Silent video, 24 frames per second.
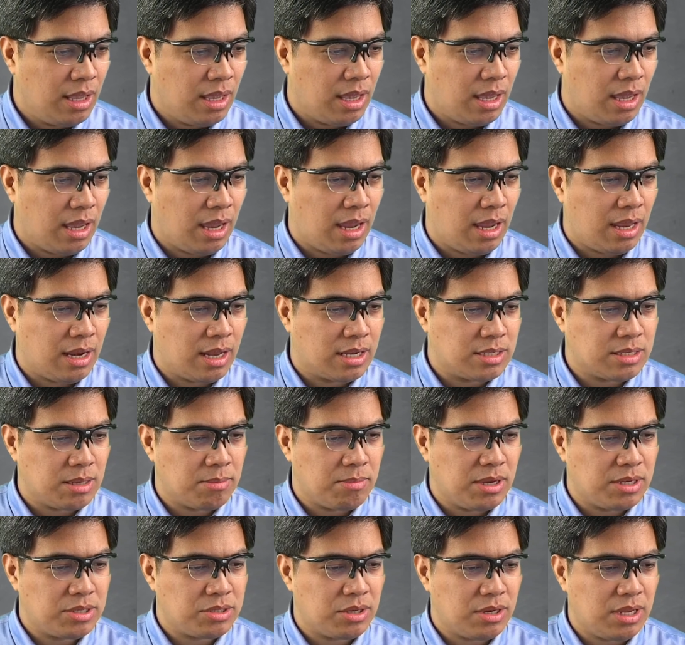And as I
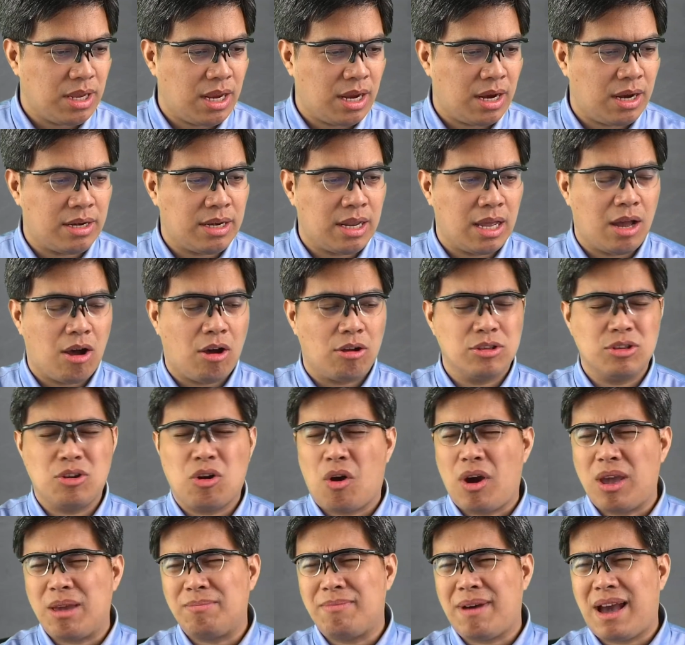mentioned here, the
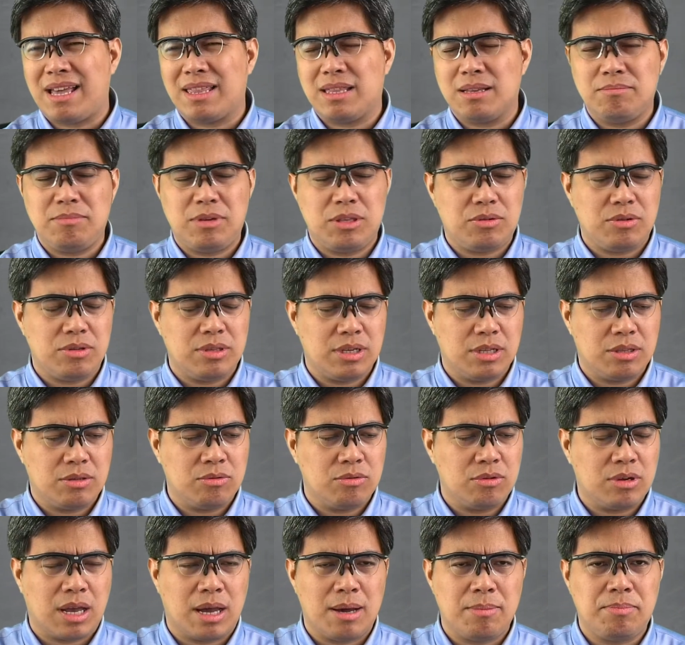ongoing battle between the
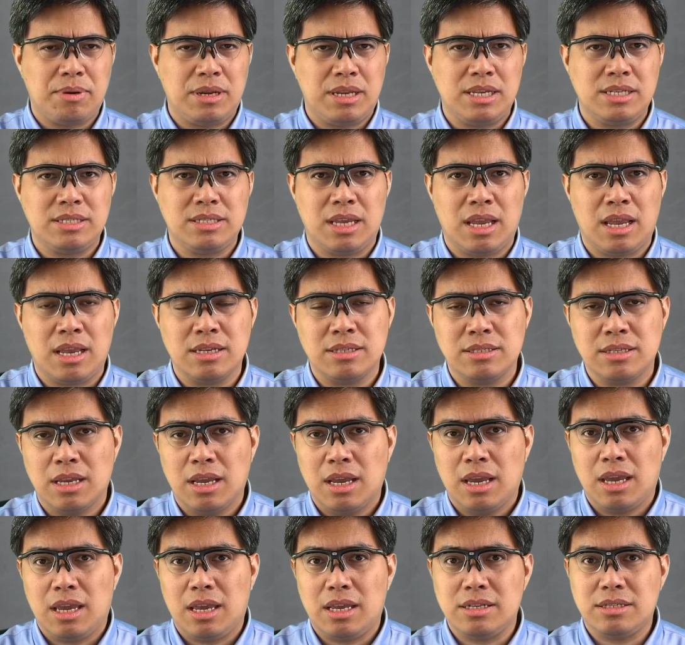two companies is
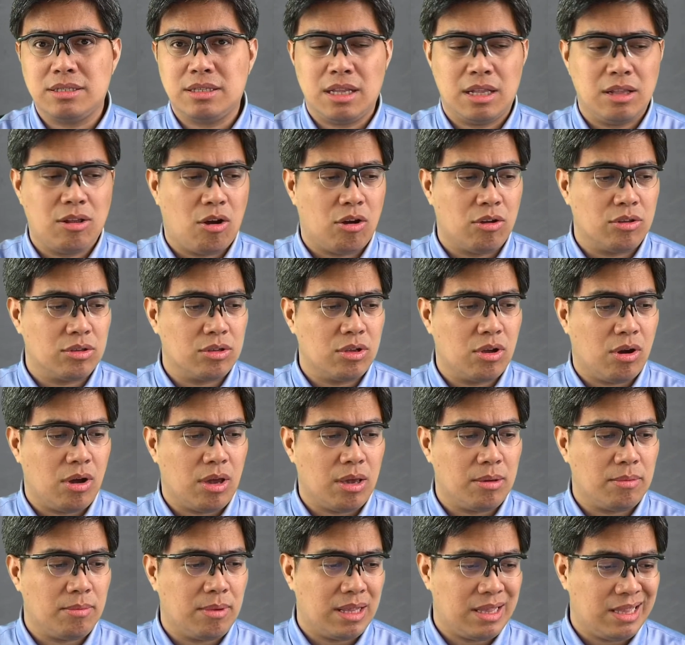still
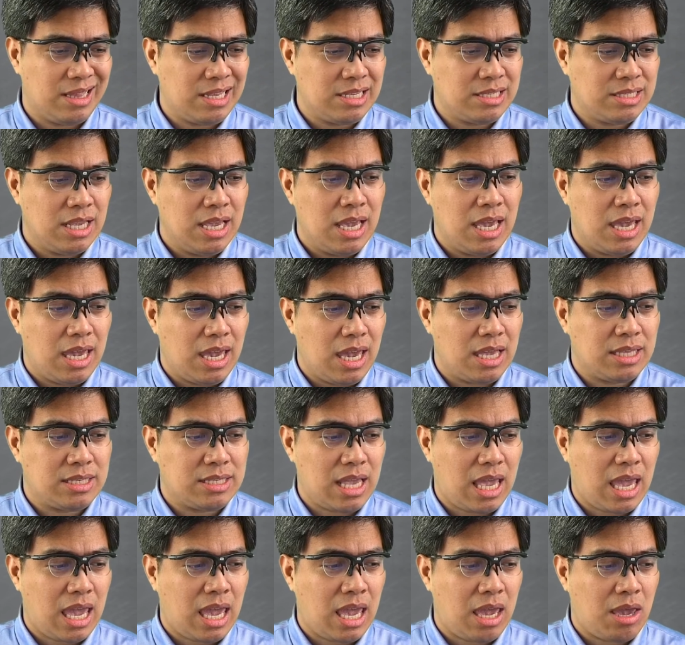ongoing. At least it's
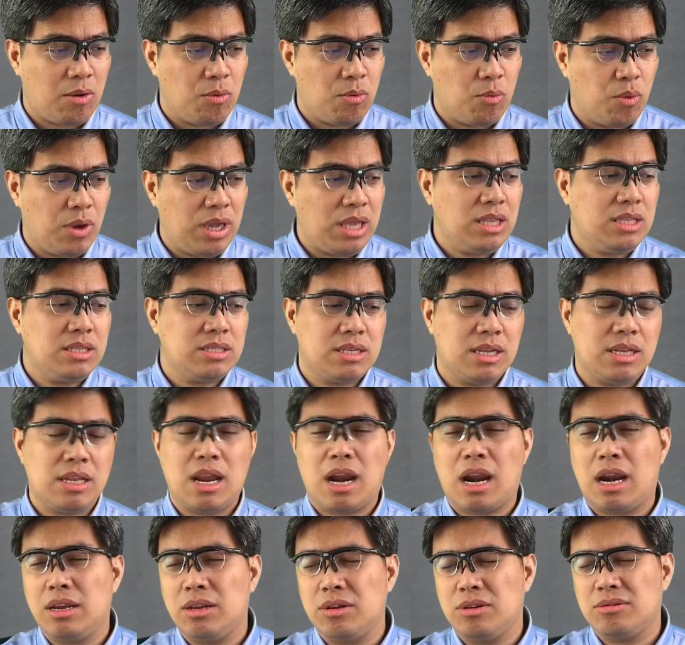a win
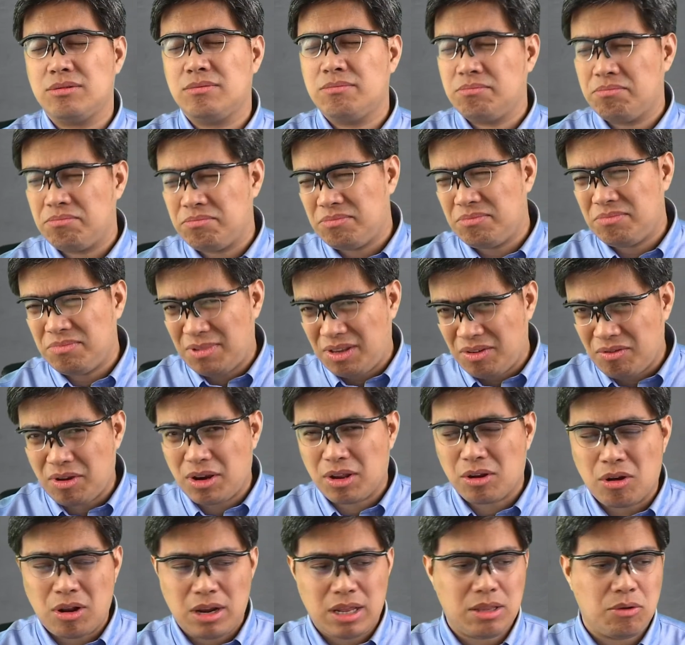scenario. You want to
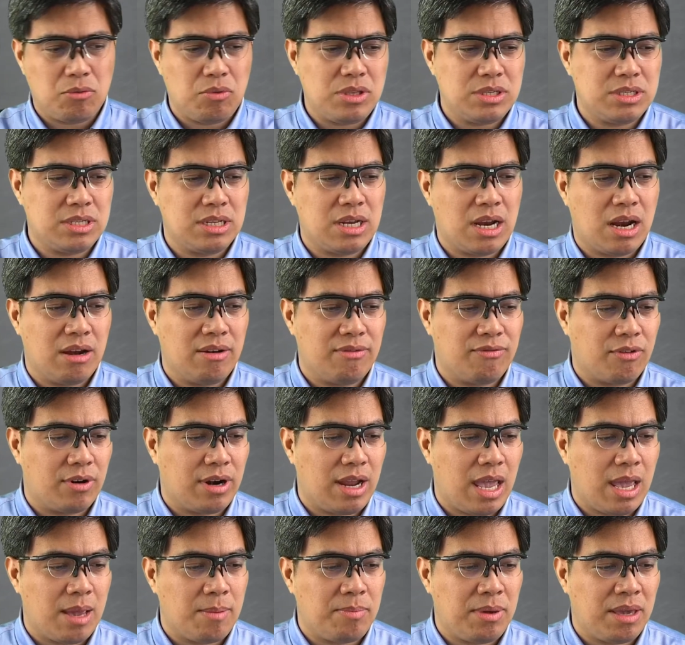call it a win scenario for
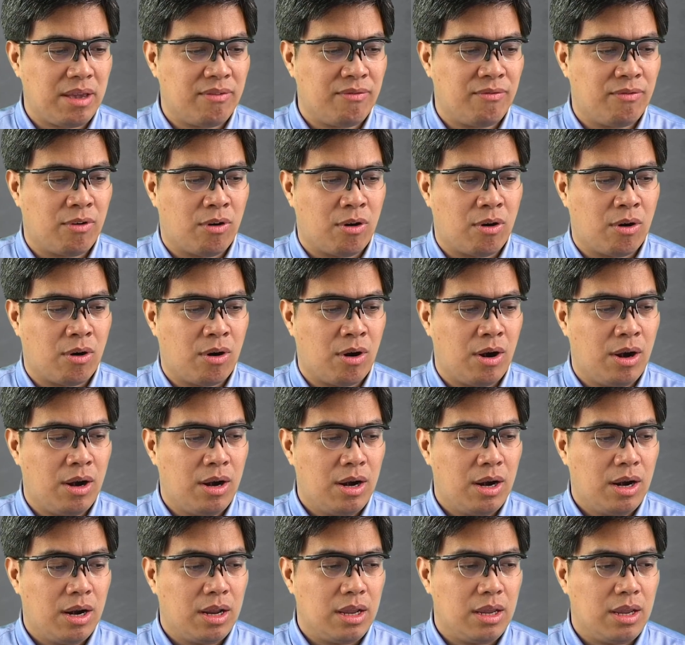Epic for
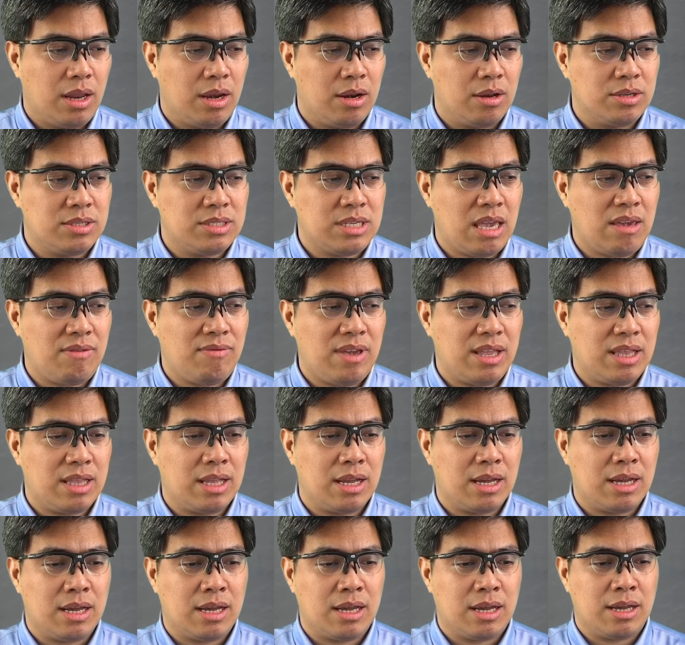saving
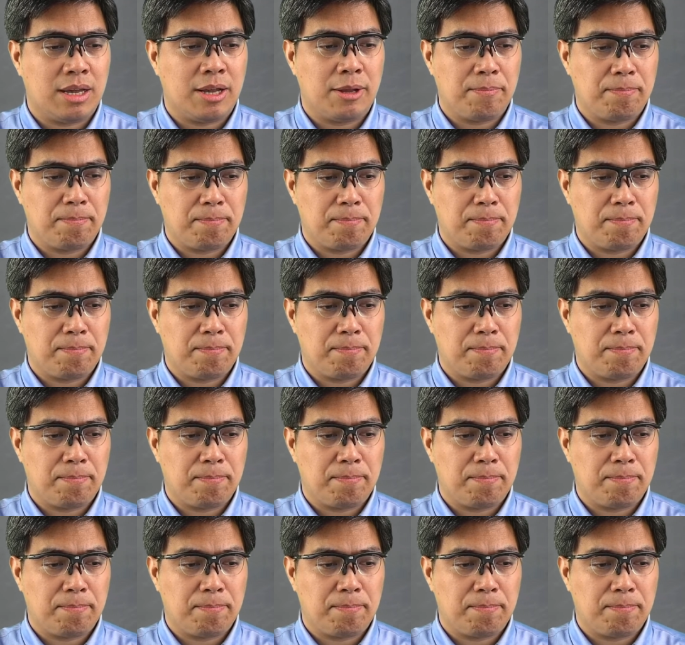the